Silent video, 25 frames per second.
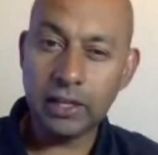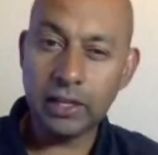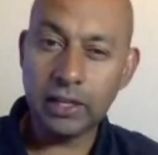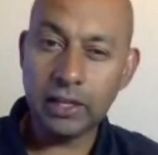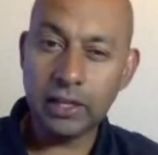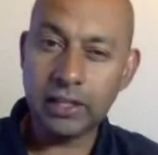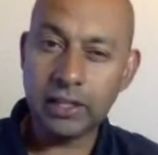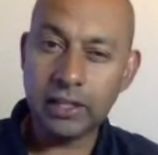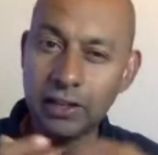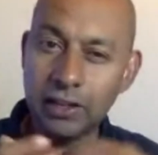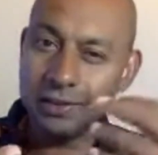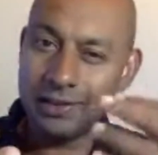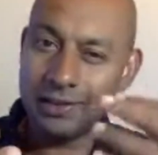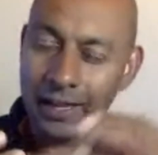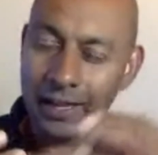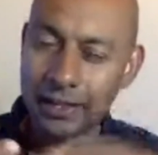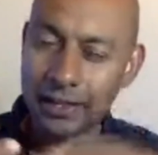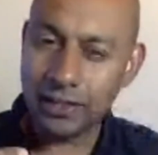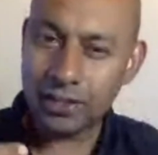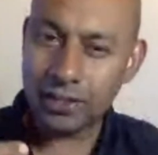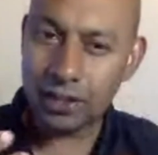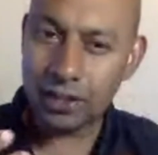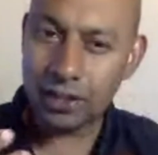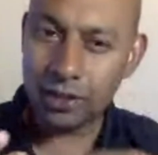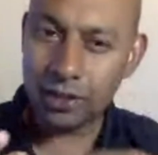It
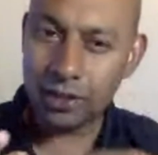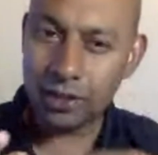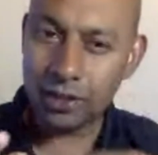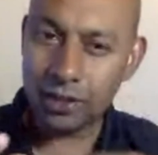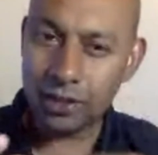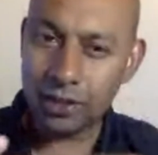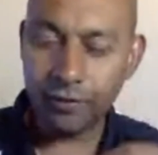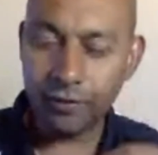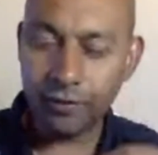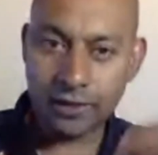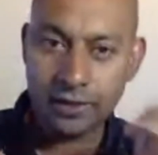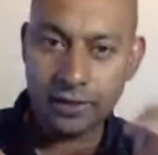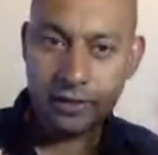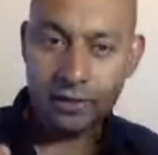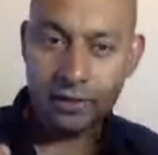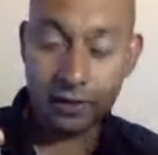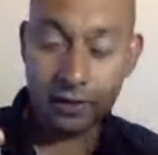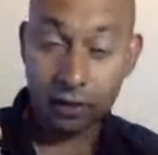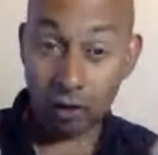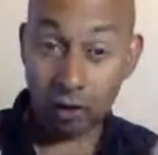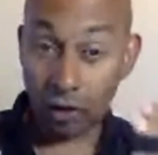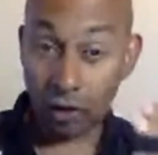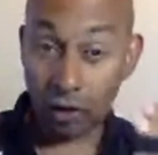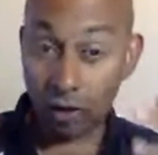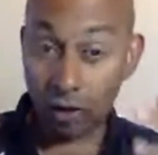tends to
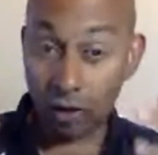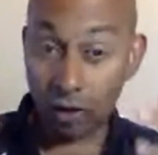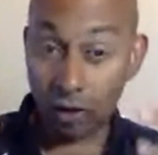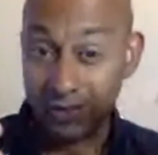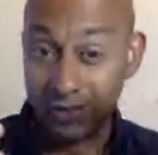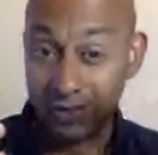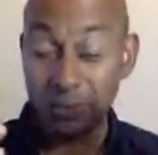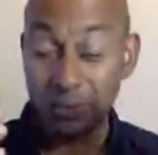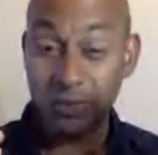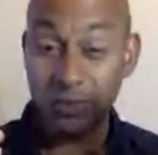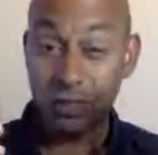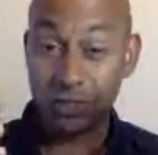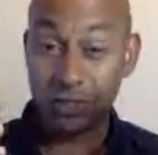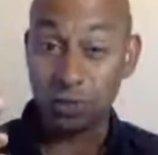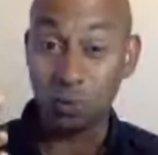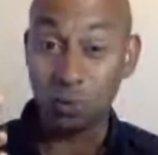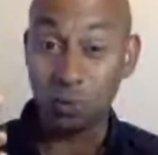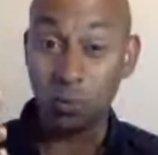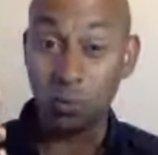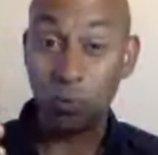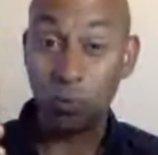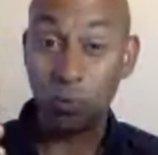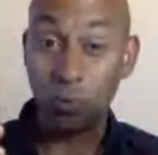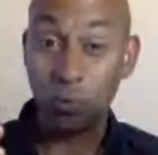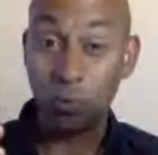affect sometimes
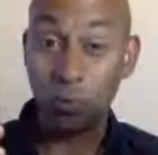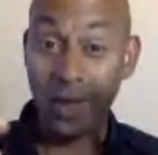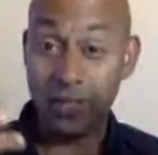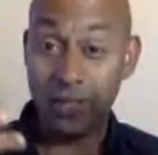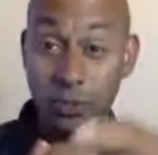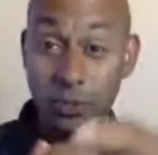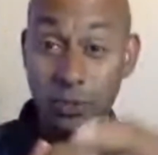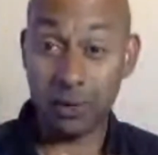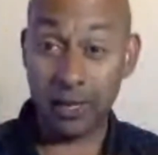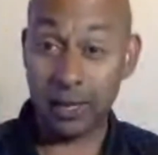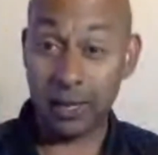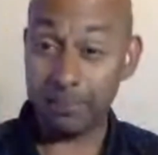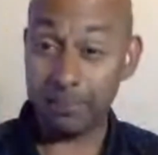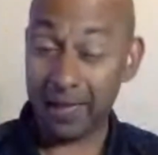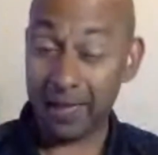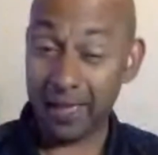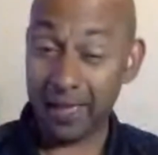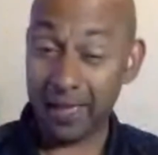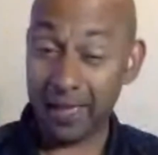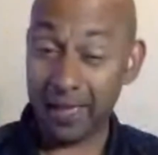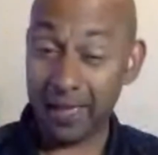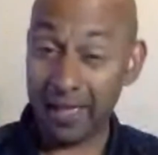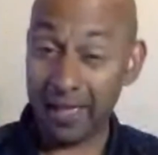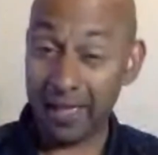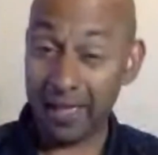just the way that you
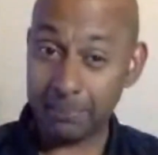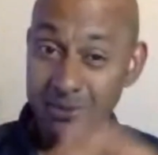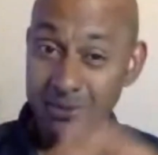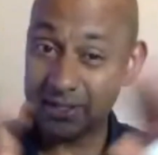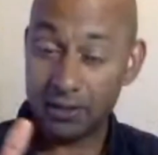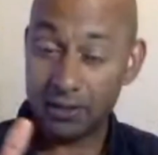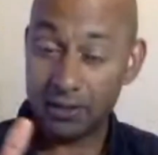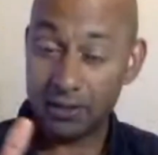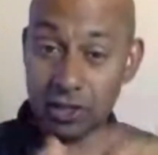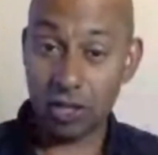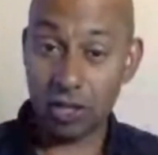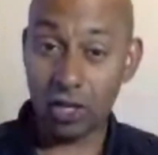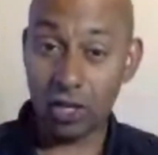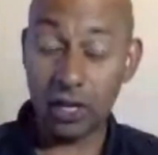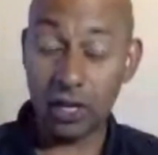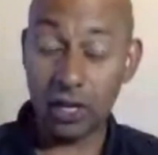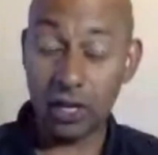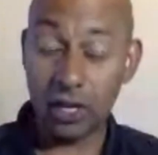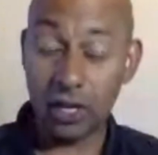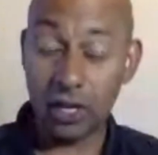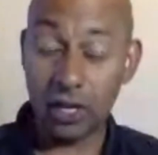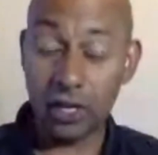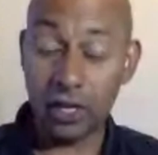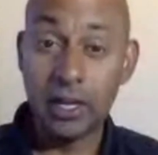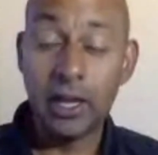play, perhaps
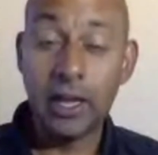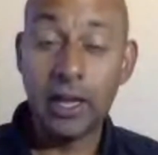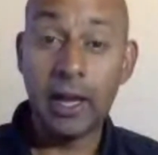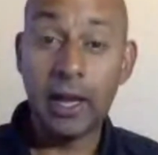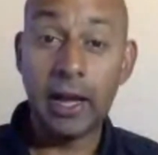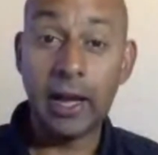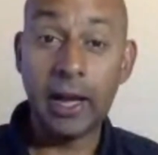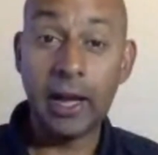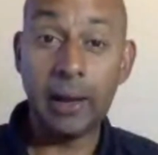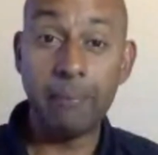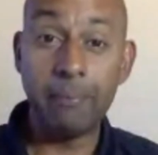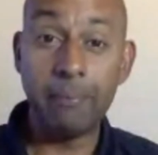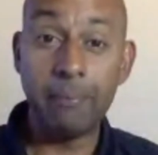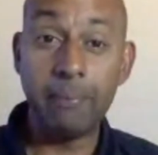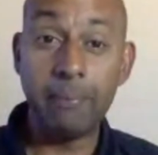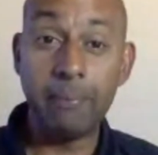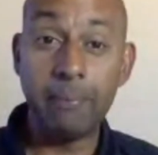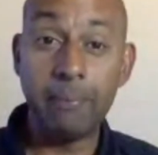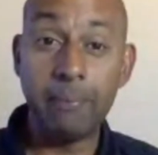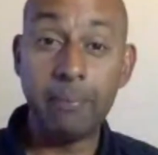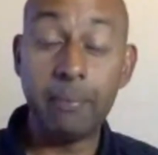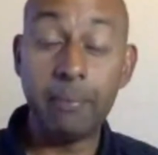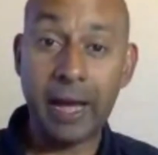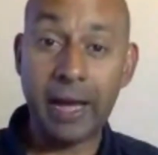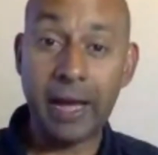slightly,
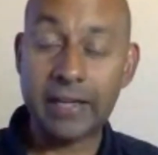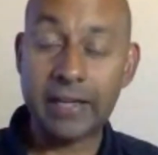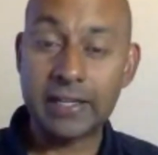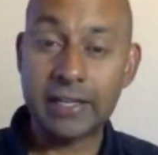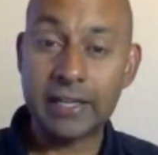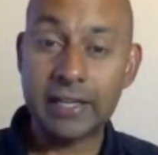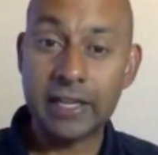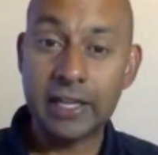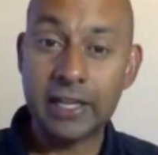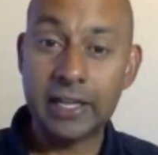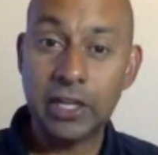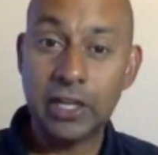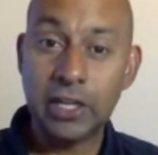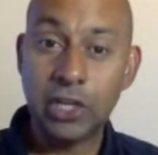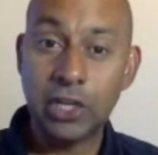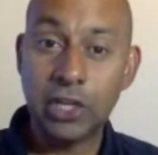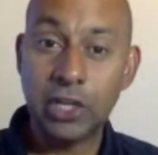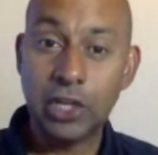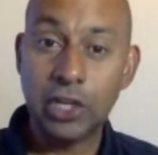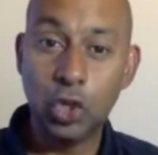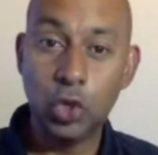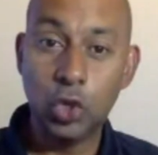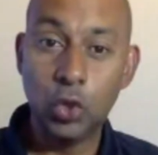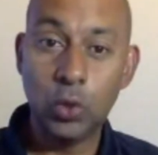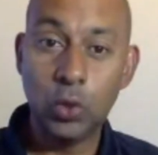but
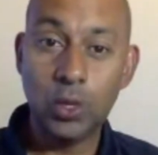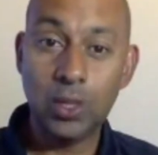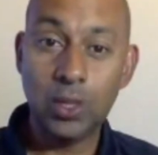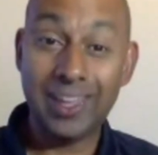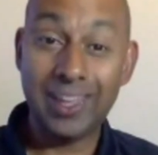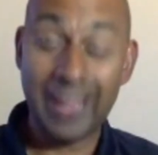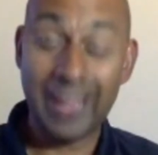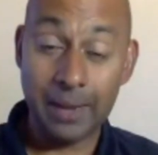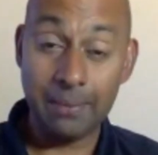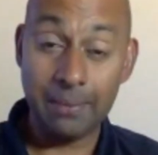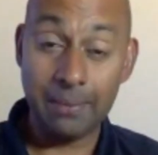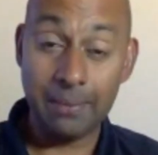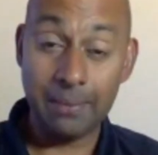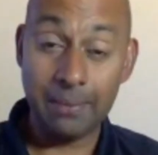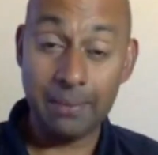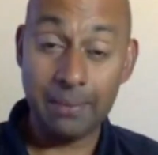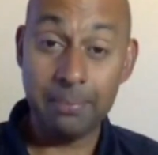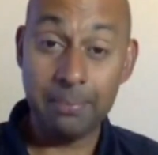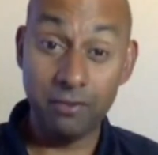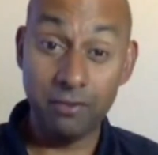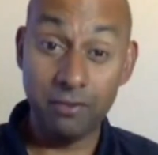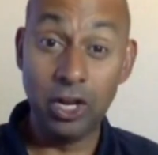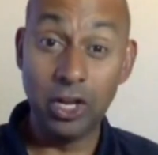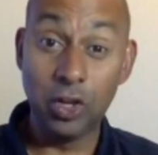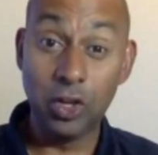you can
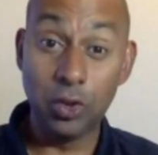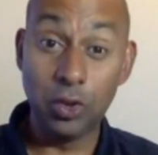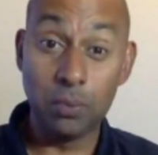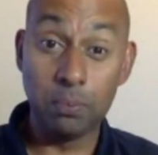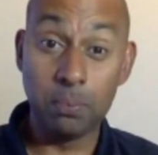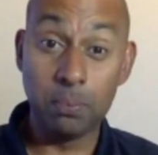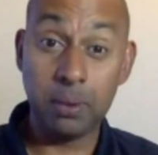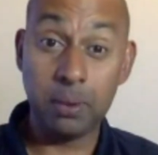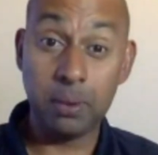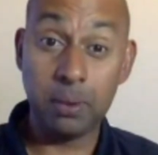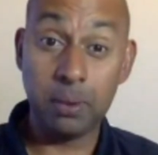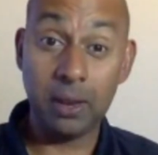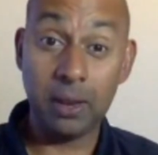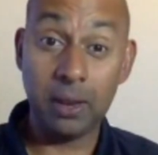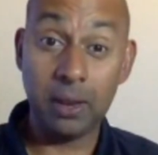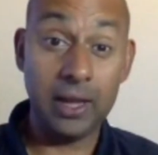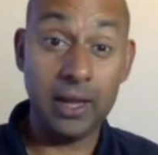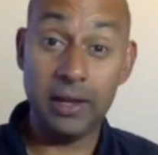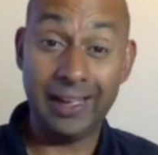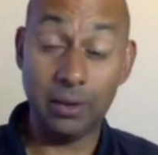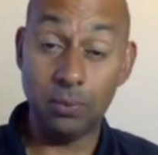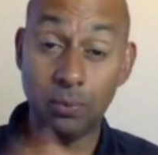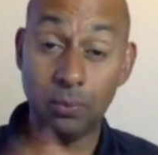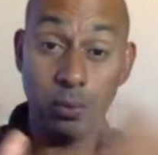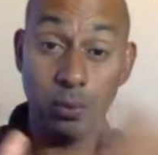be a really good
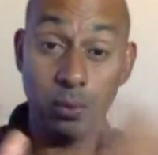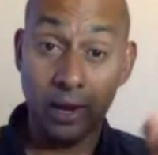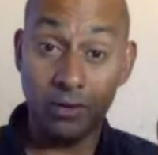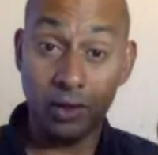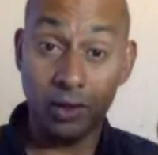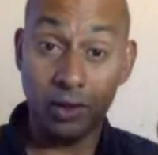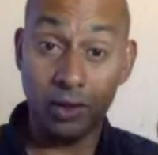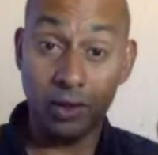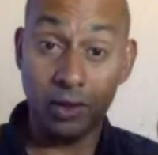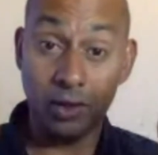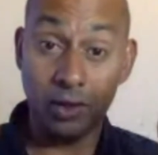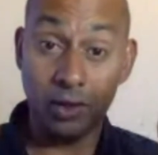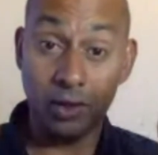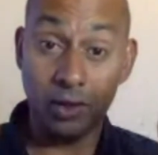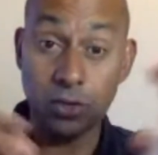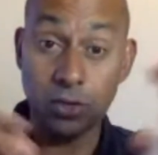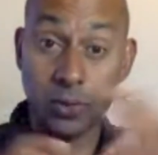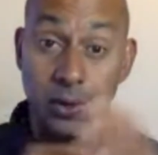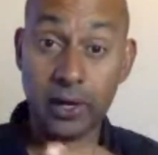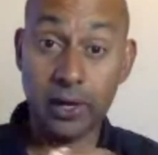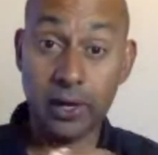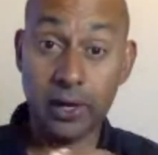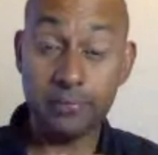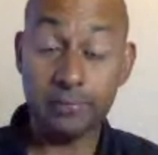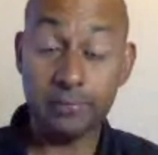player at whatever
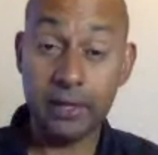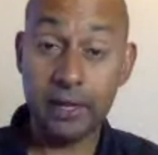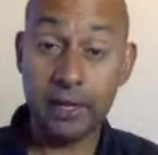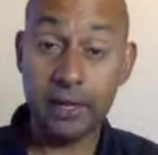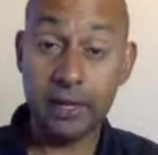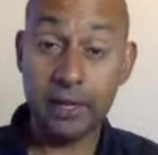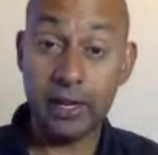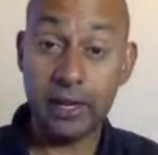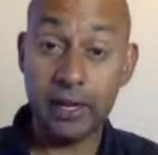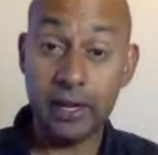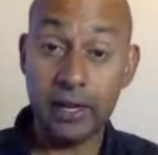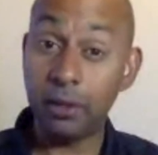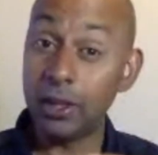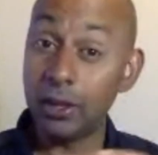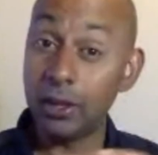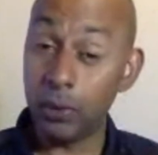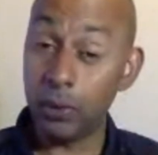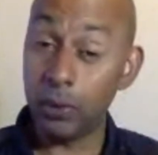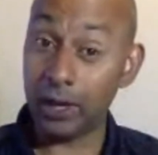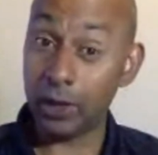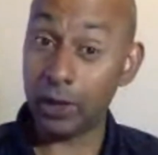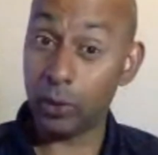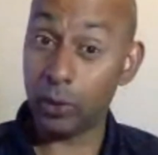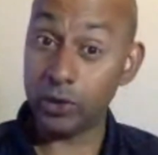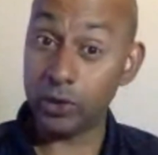height you are. I
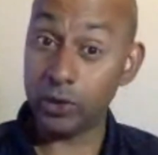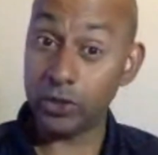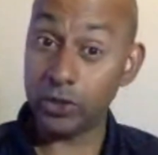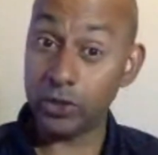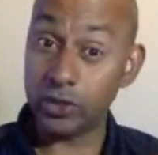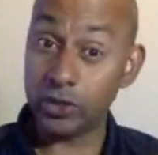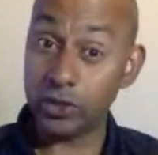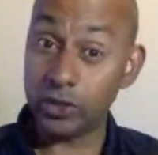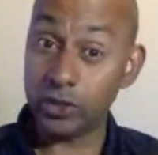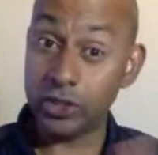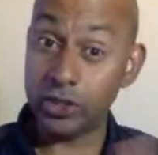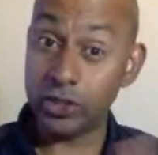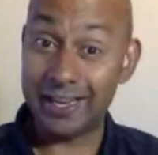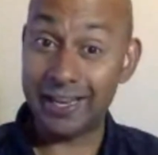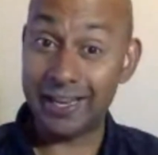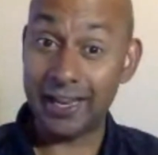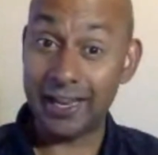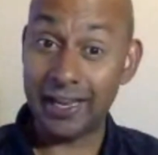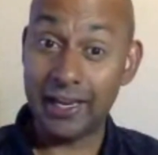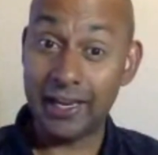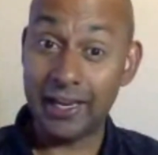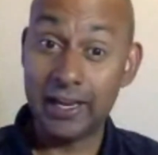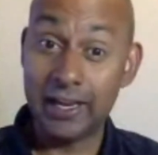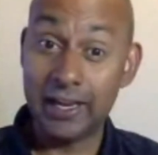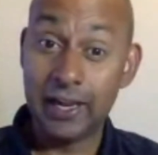think we had a question
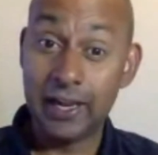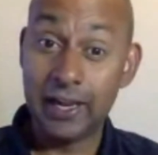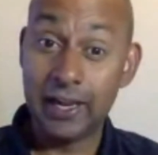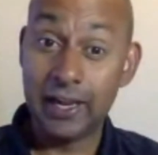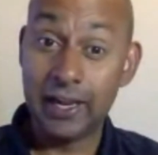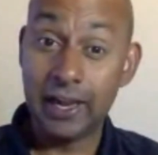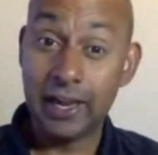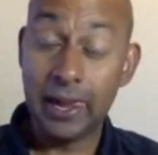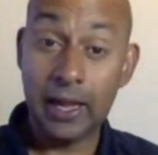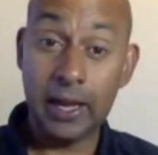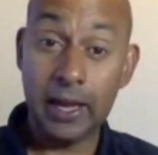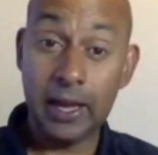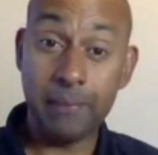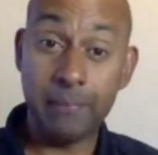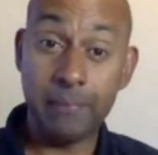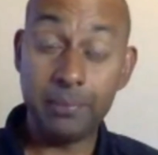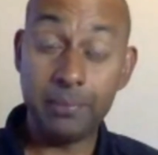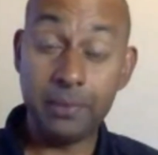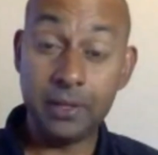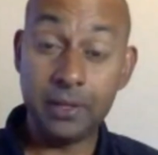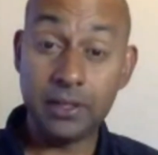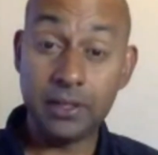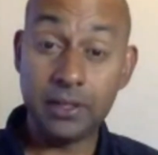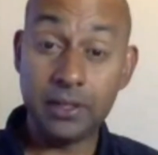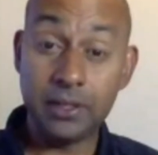yesterday
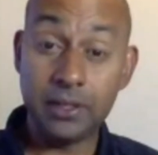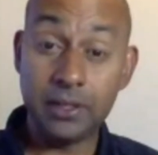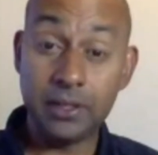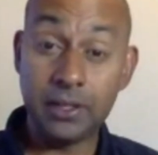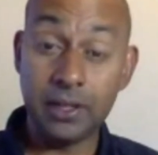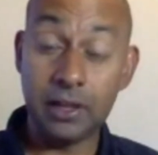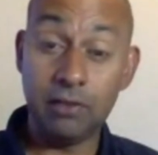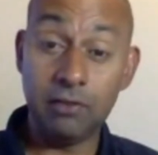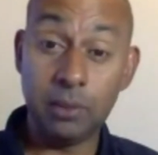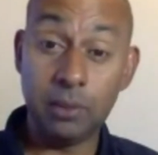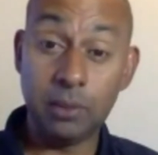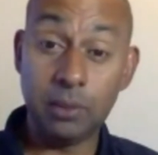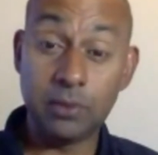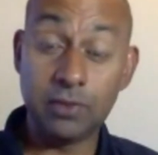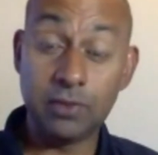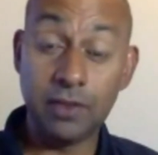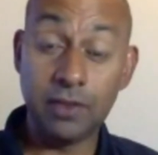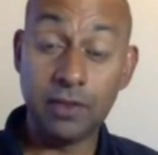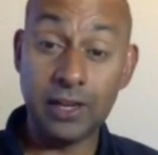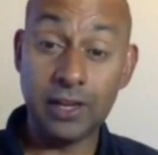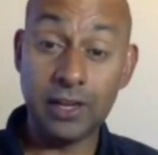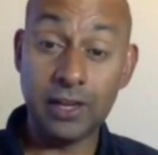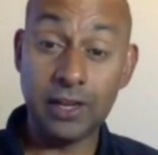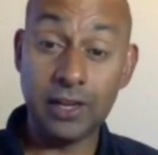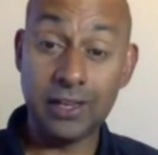that
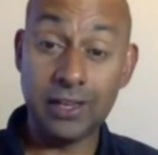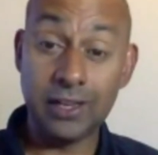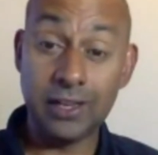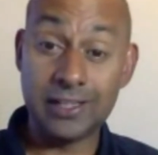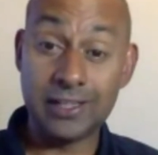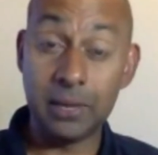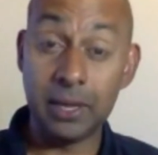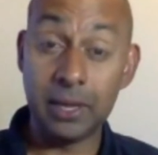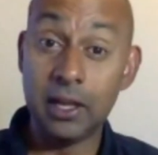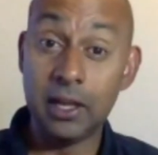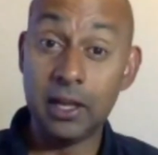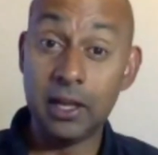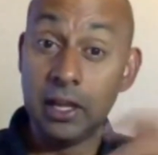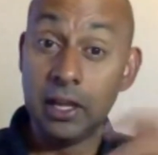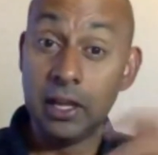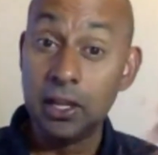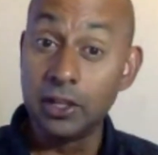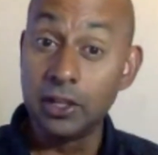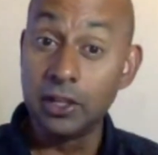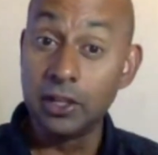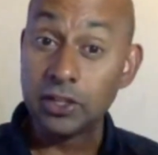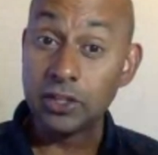was fairly similar.